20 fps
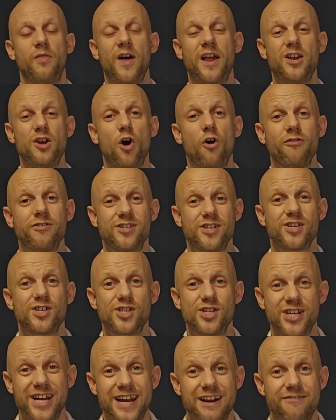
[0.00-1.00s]
then you're at a
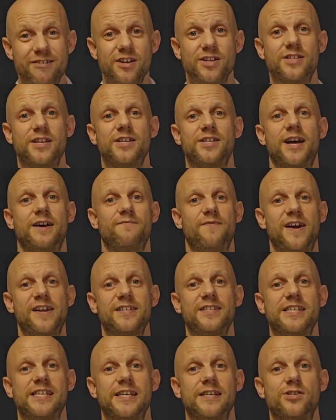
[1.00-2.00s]
serious
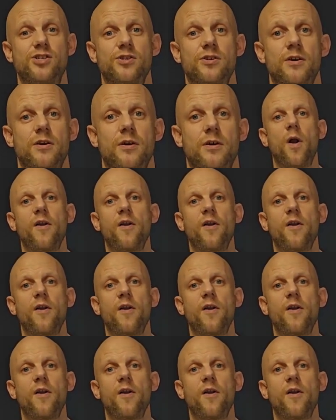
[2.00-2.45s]
disadvantage.